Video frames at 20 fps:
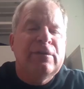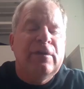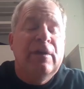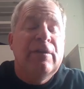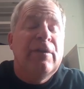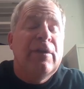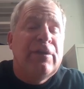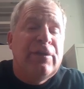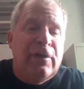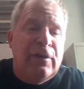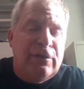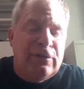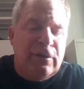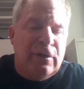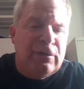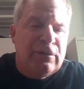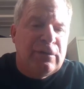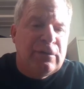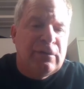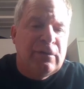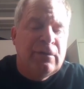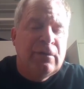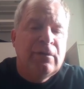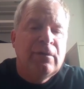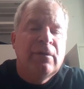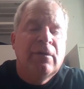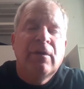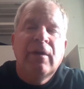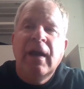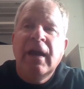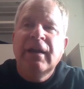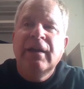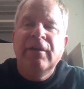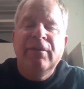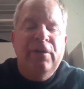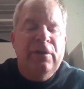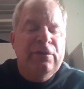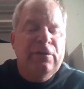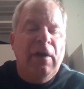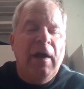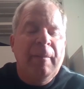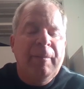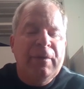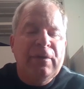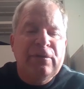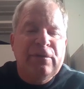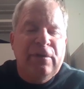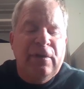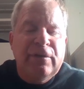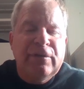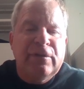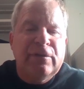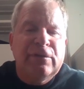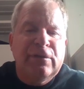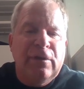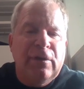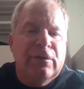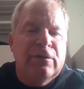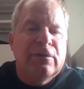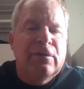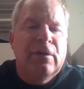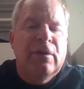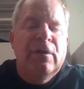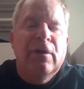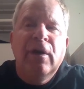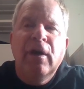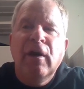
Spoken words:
this in the thesis and in the topic sentences